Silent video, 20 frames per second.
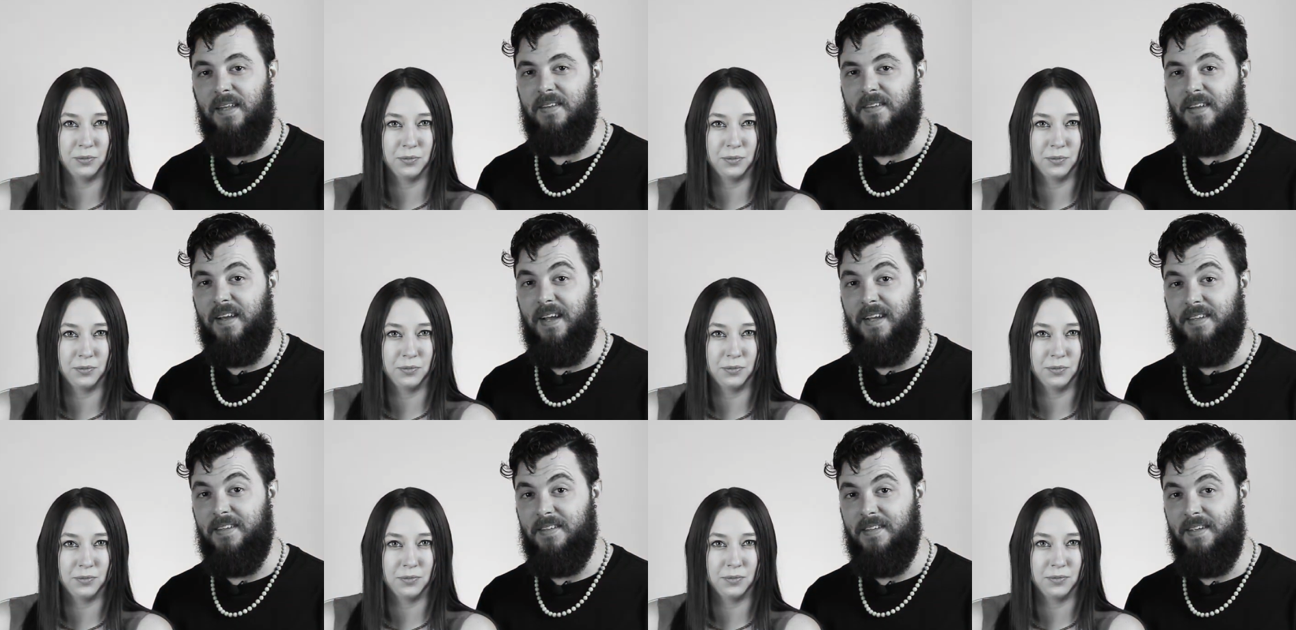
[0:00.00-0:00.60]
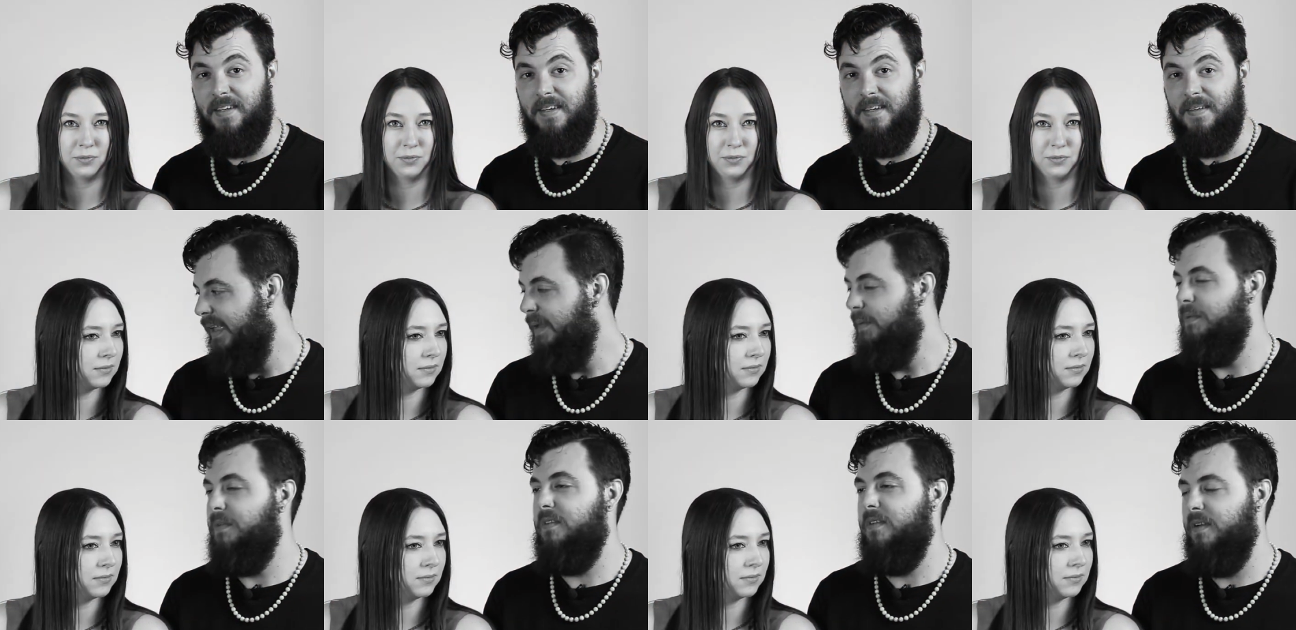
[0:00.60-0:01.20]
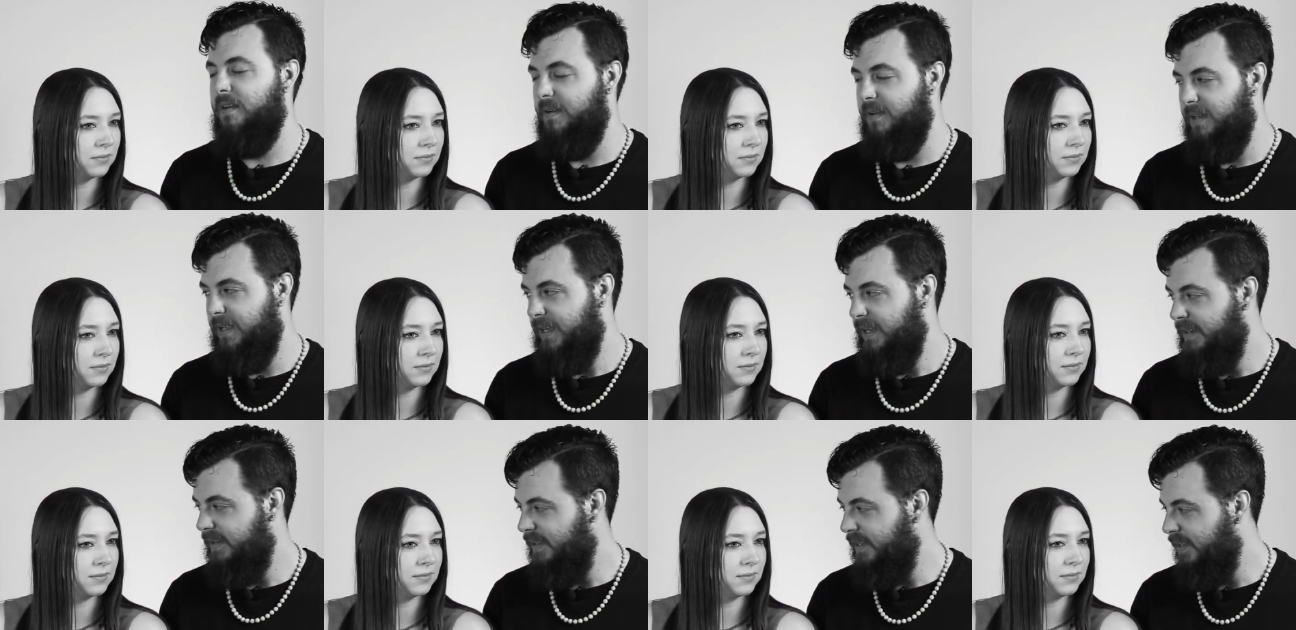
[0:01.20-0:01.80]
Speaker 1: Enticing? He was certainly
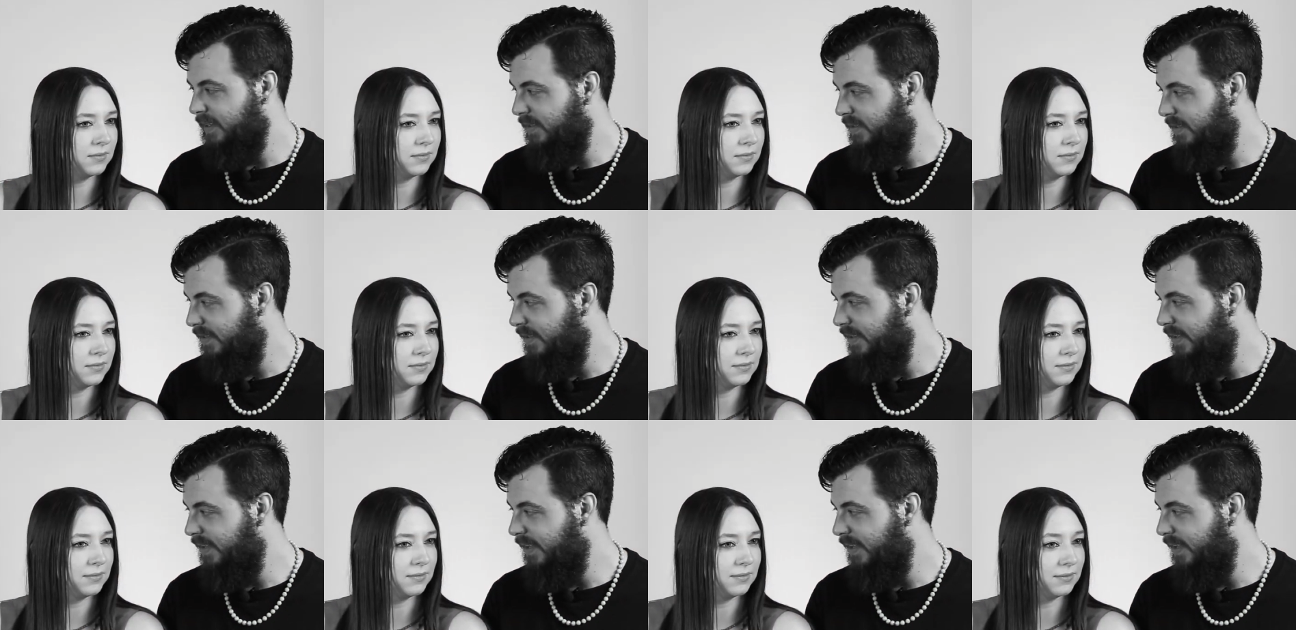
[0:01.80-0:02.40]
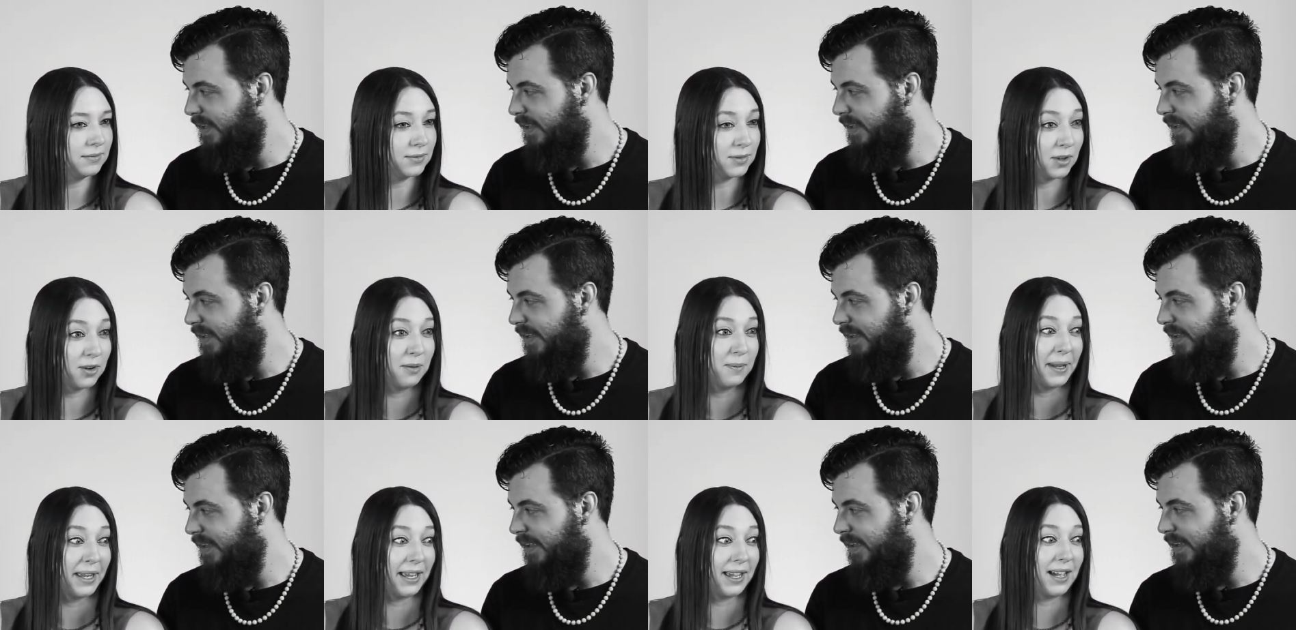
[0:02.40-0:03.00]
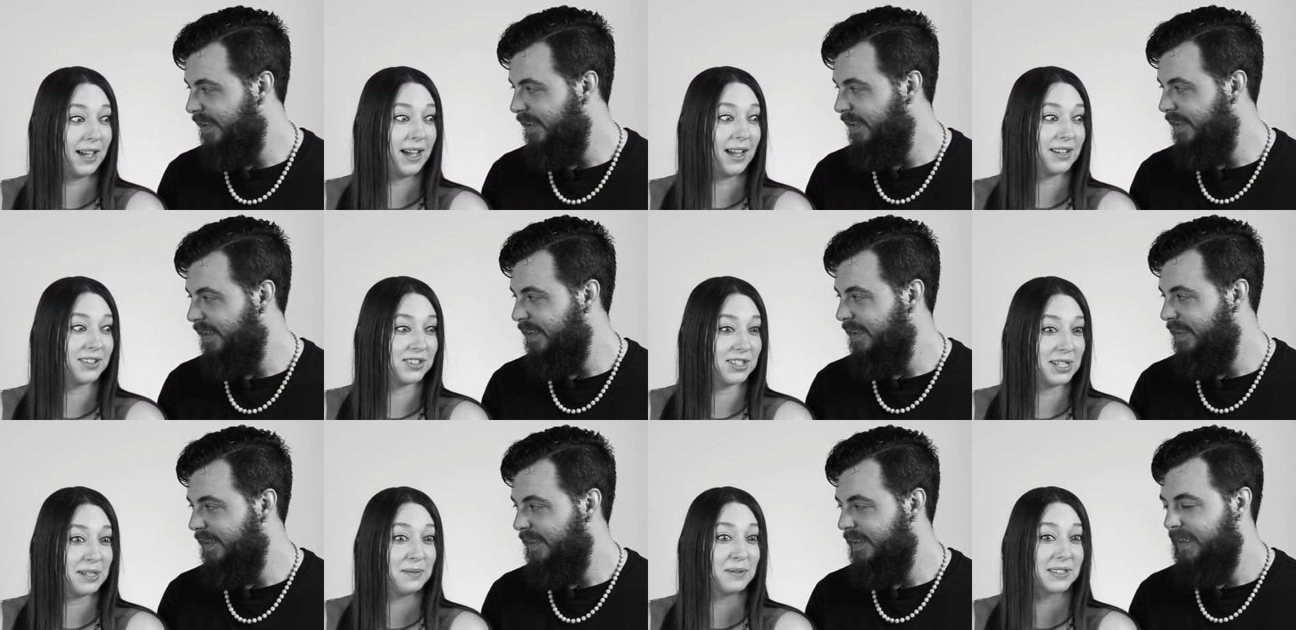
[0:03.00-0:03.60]
enticed.
Speaker 2: Oh my
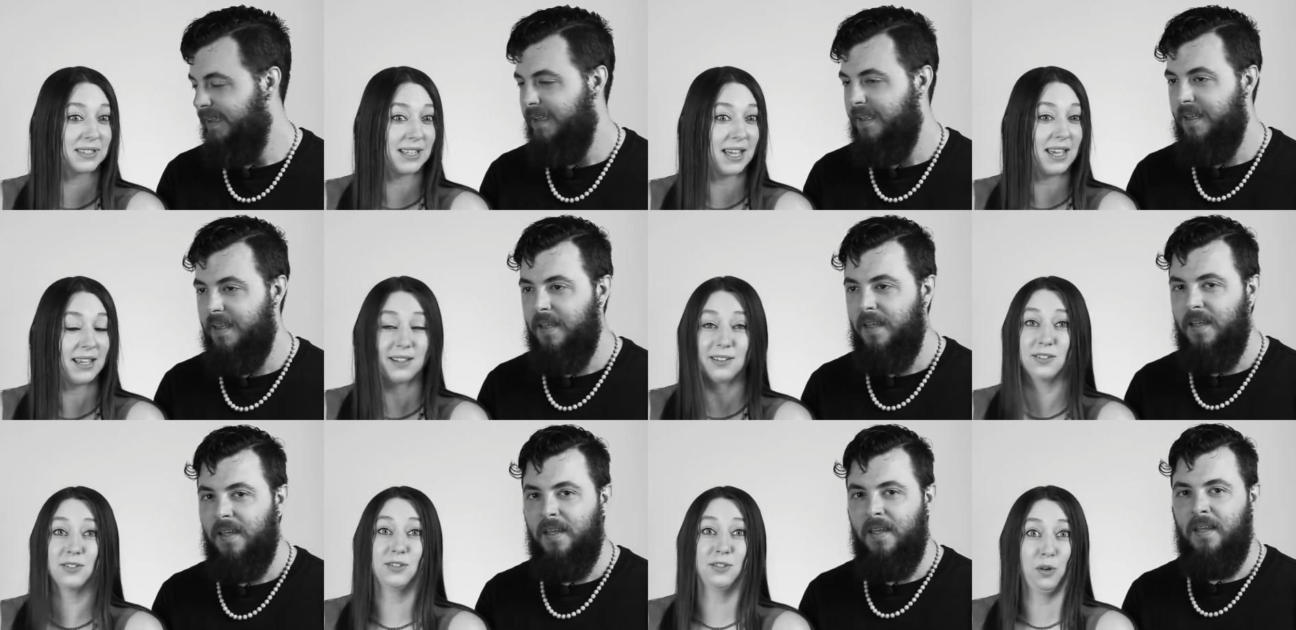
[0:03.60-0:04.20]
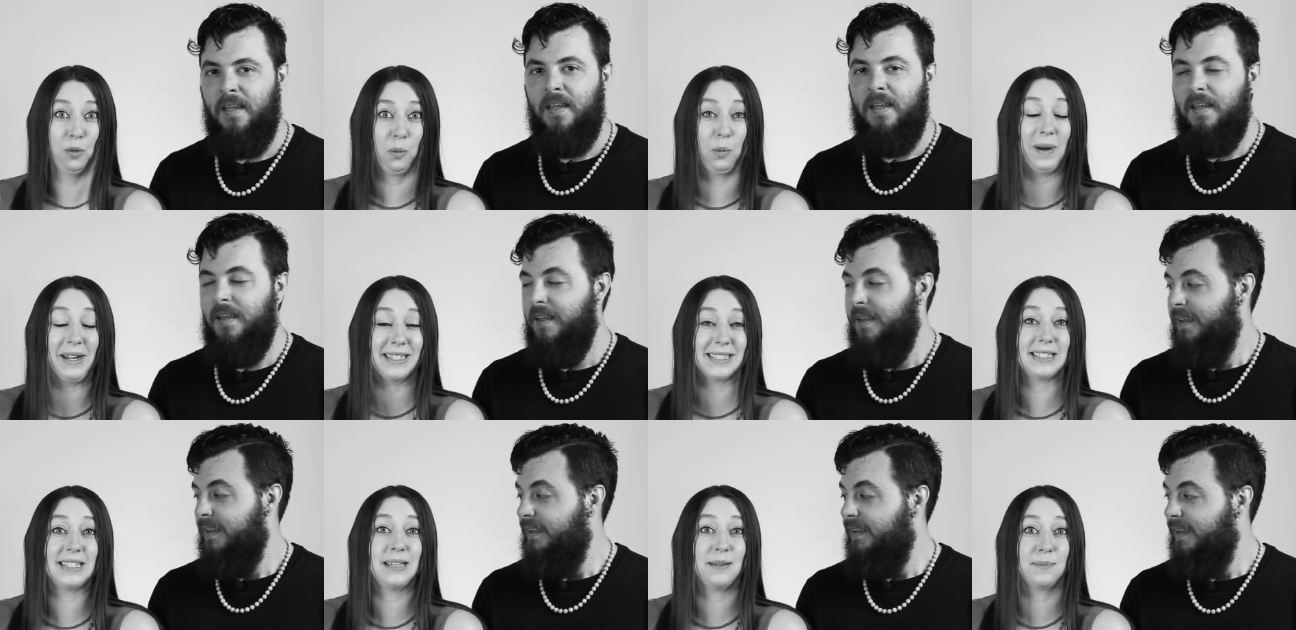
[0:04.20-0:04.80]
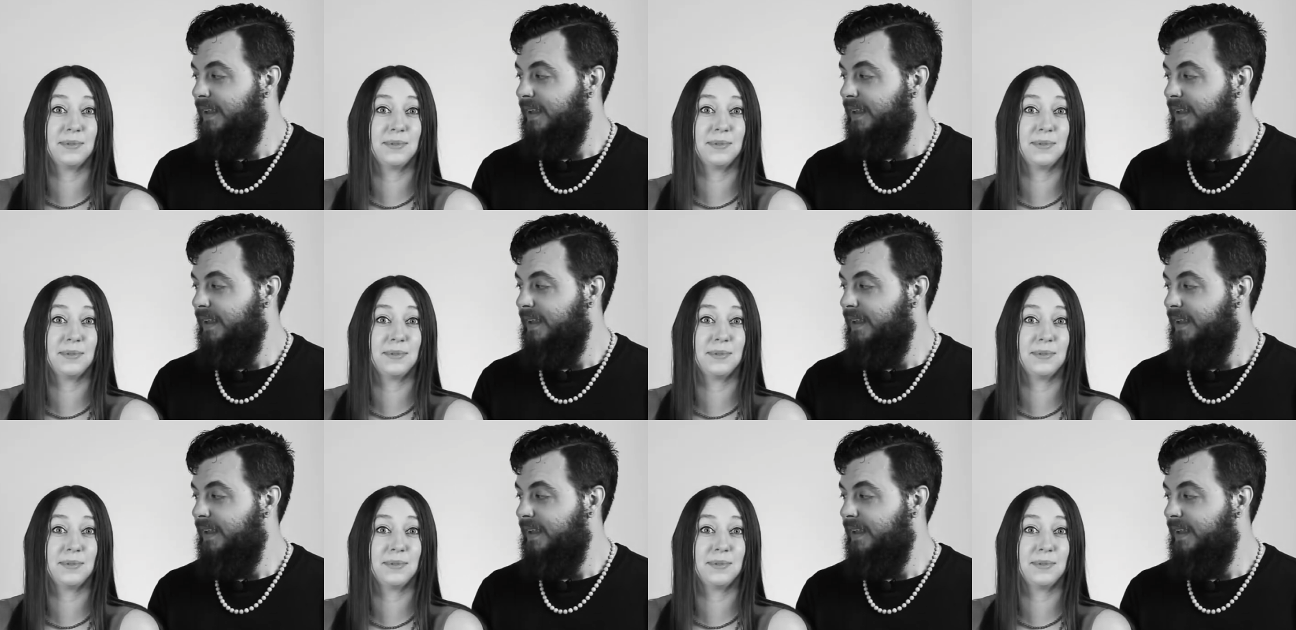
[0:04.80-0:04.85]
gosh, he was like crazy